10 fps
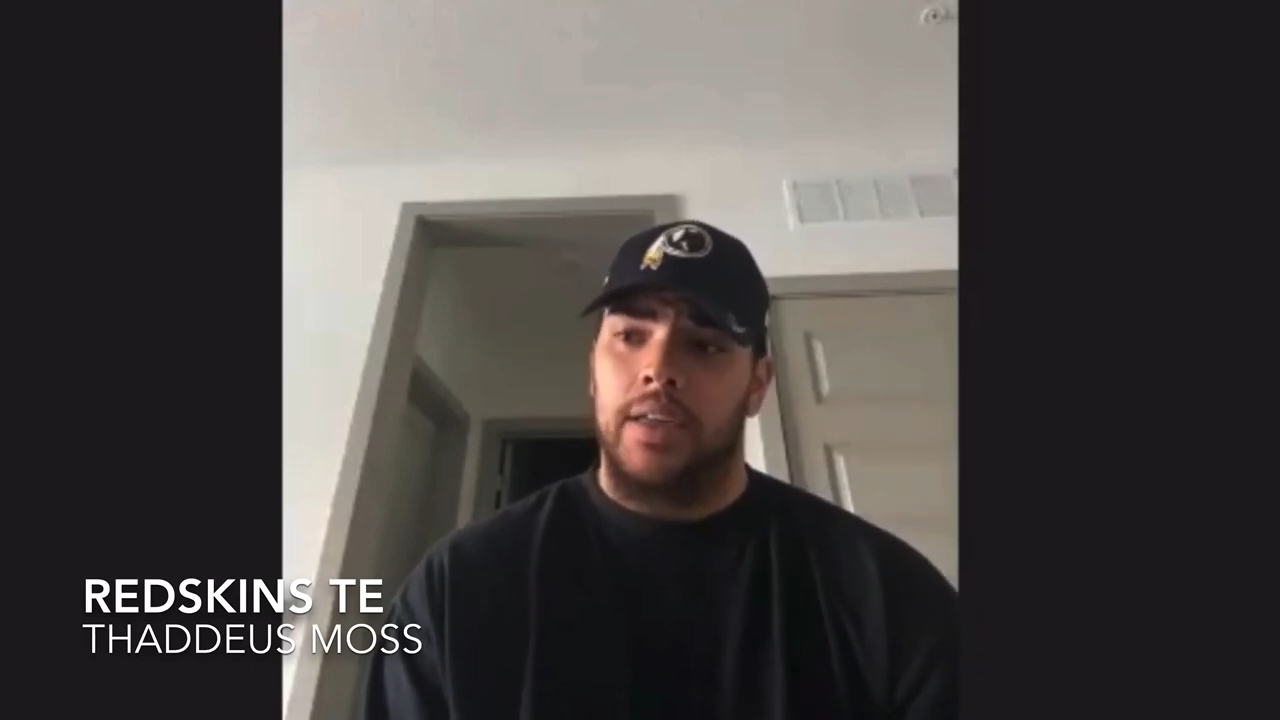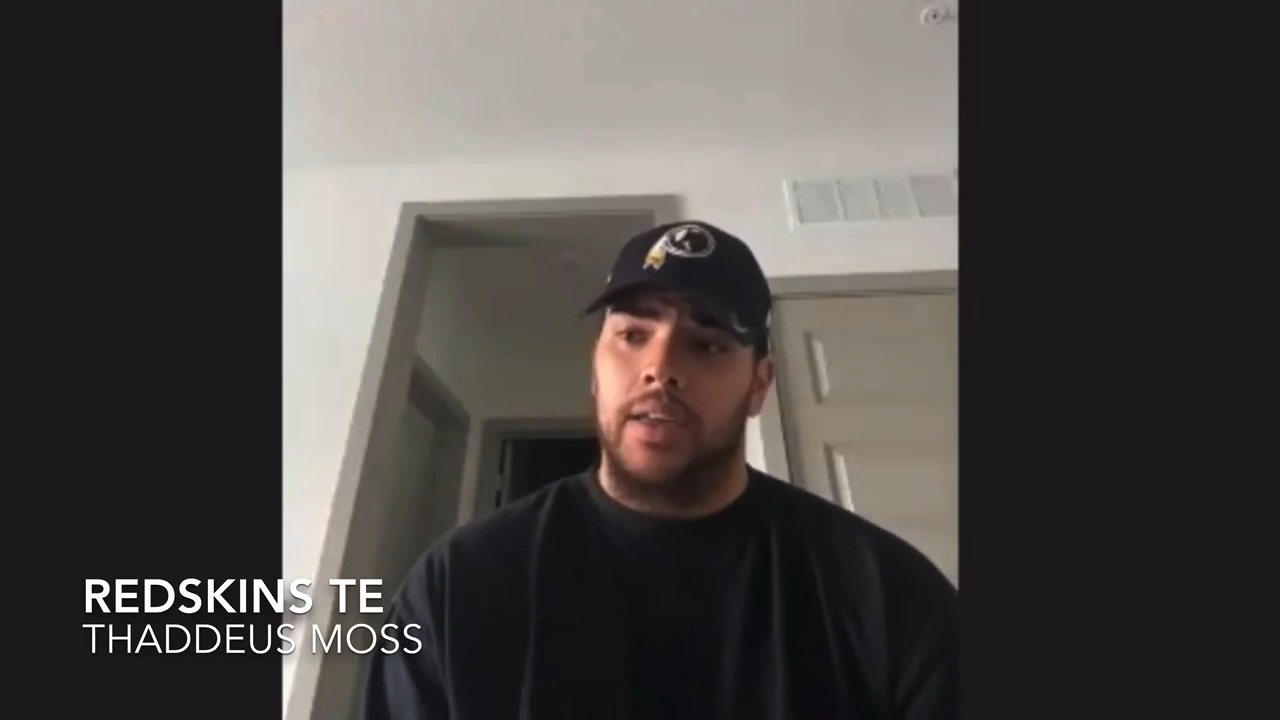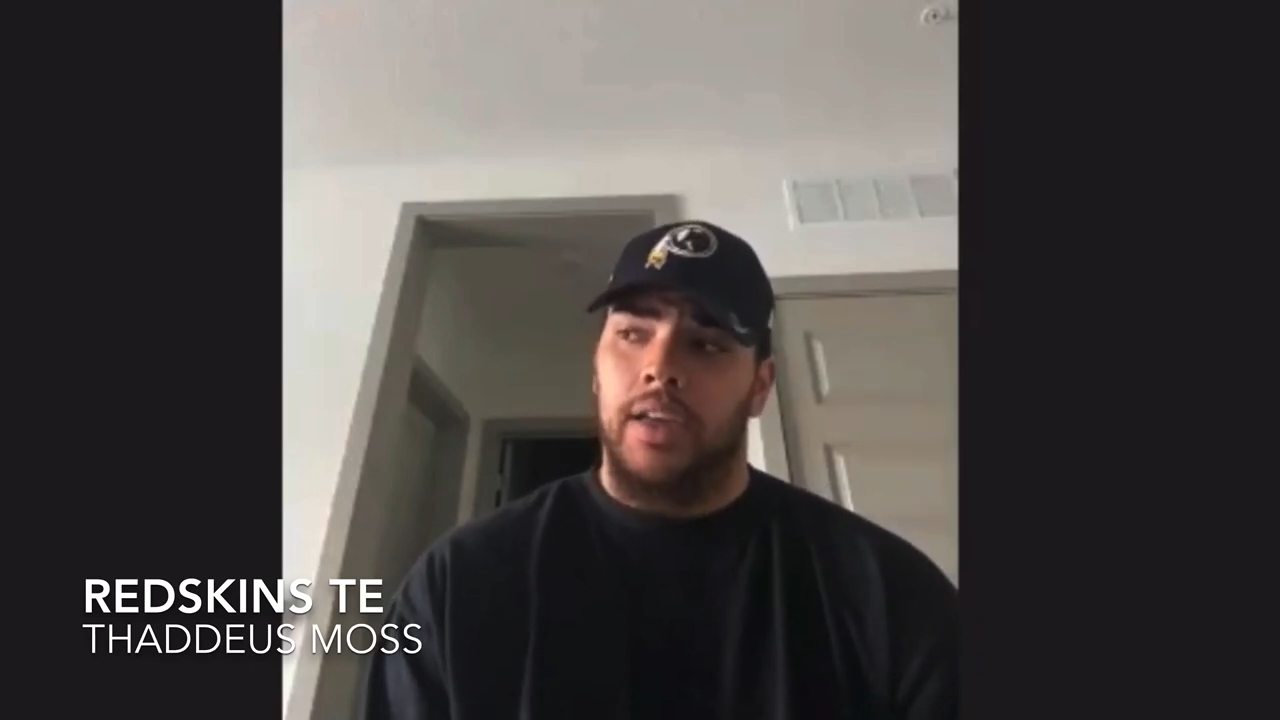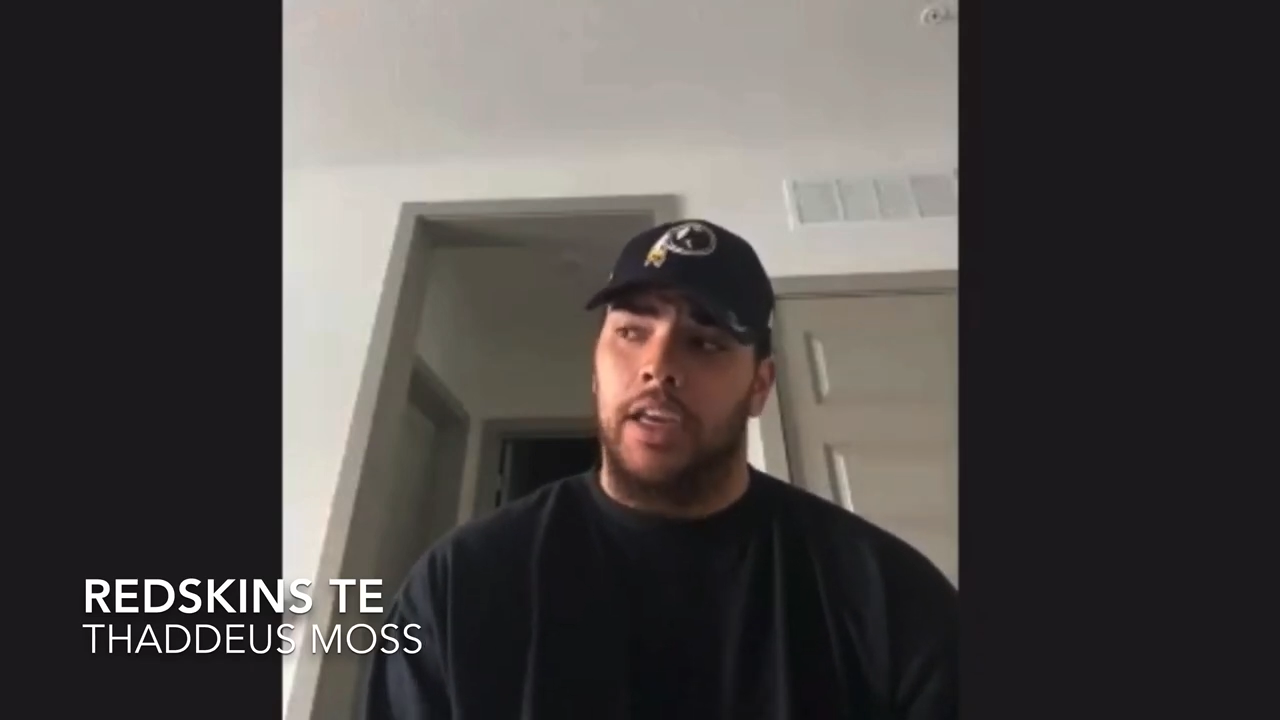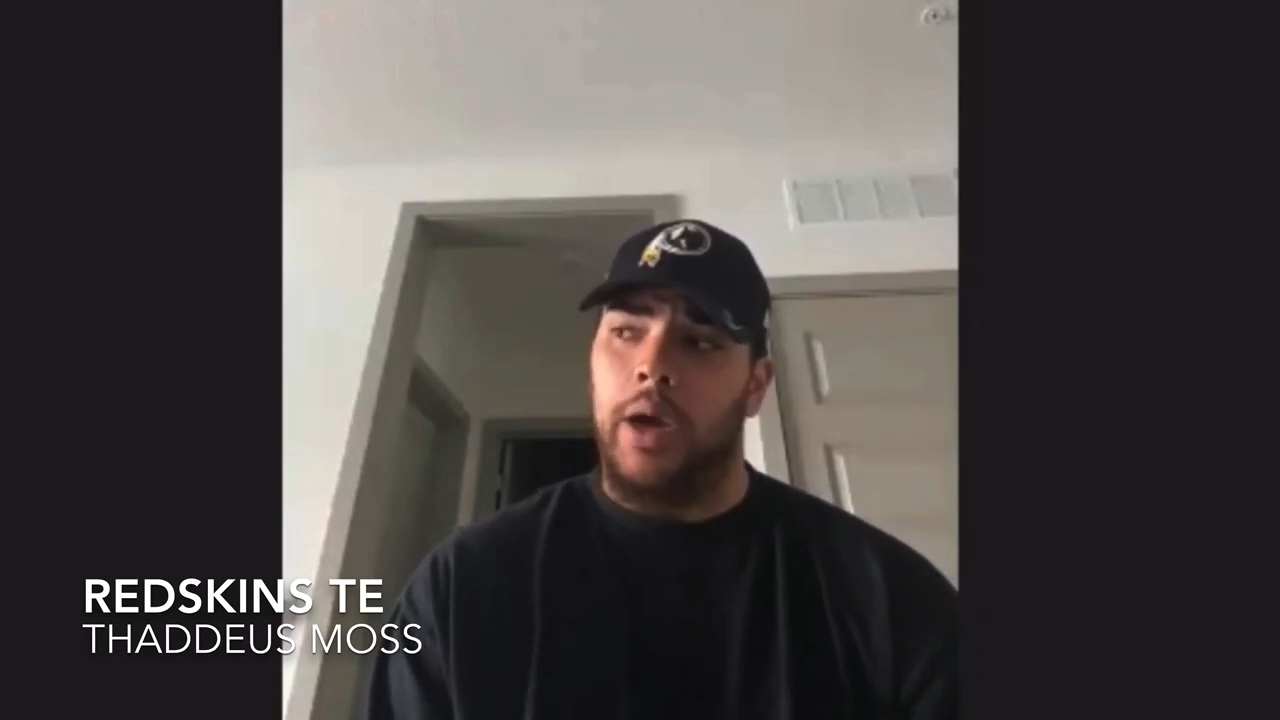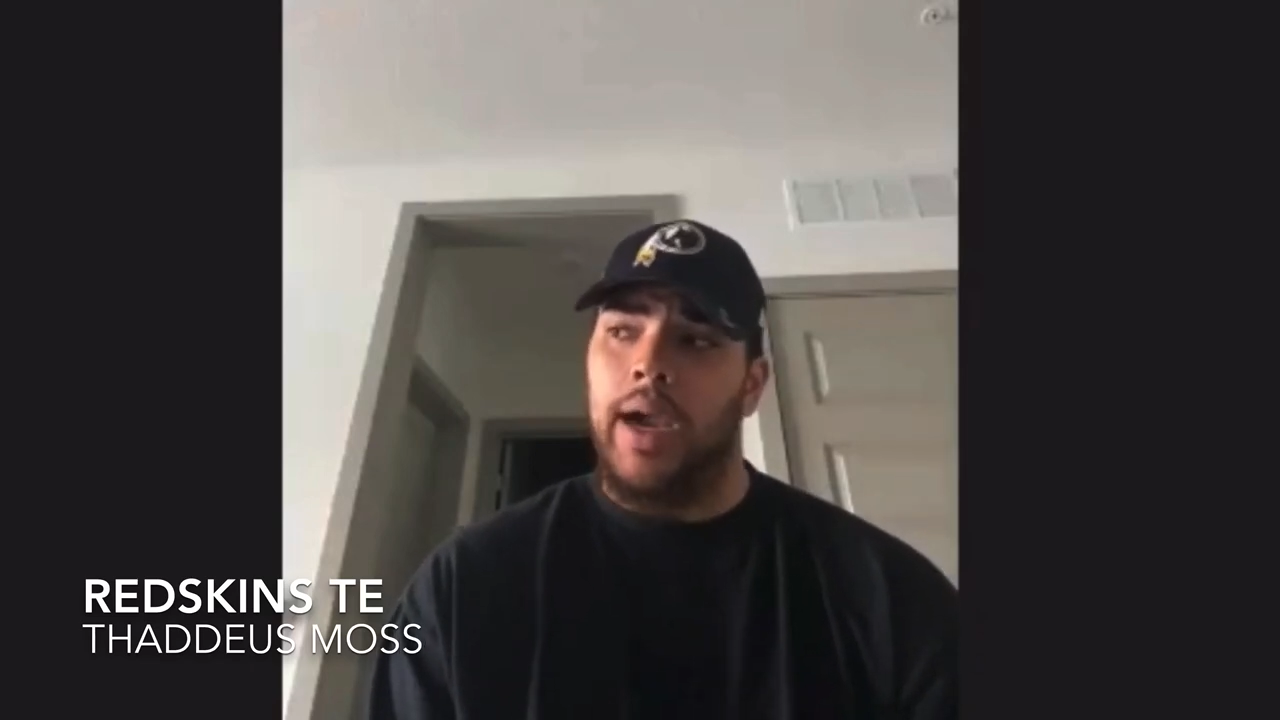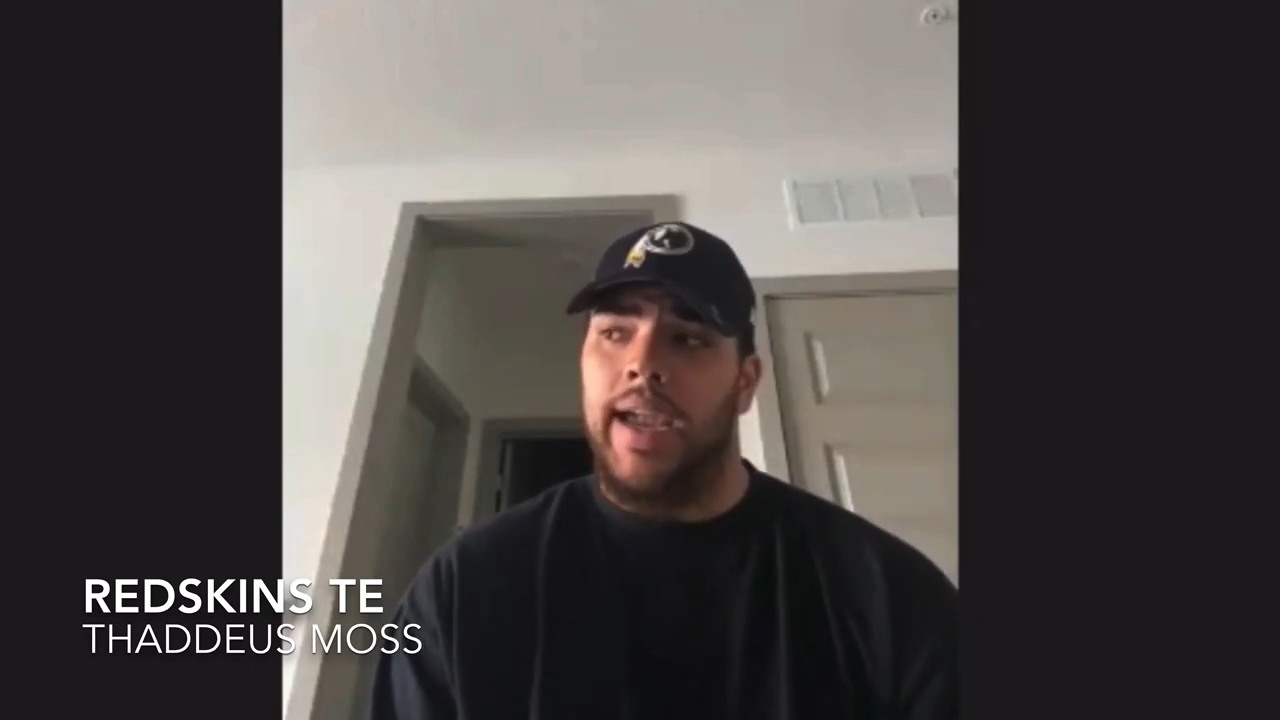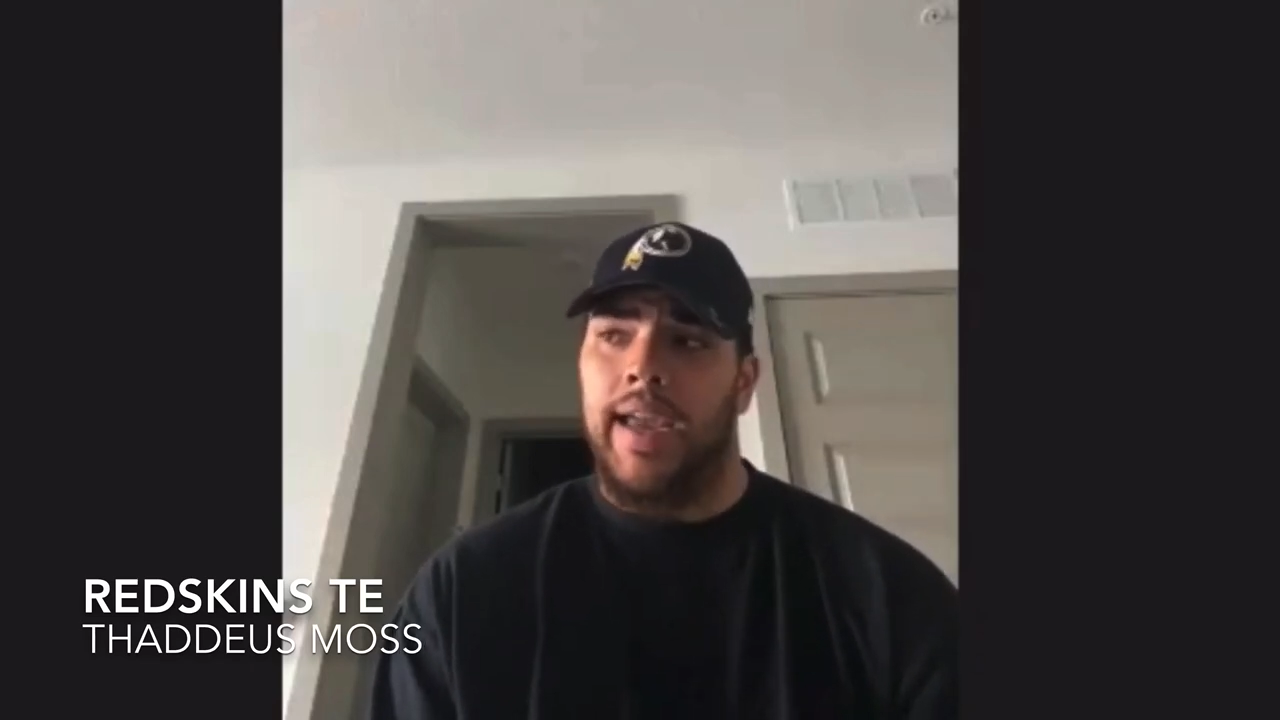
you know, I had